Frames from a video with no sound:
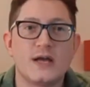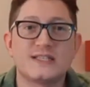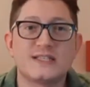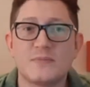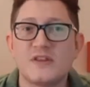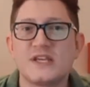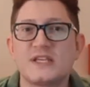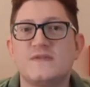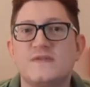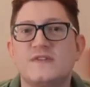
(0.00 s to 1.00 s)
Some of the
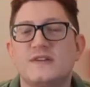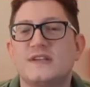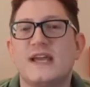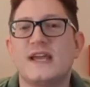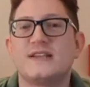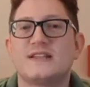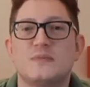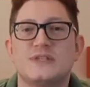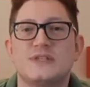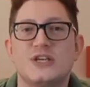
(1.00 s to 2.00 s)
things we've done to get to
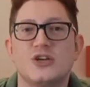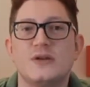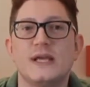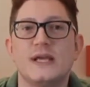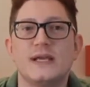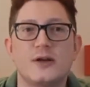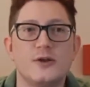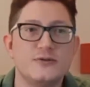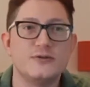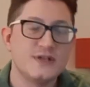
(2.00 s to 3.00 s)
this position
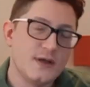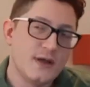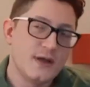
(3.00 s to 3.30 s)
include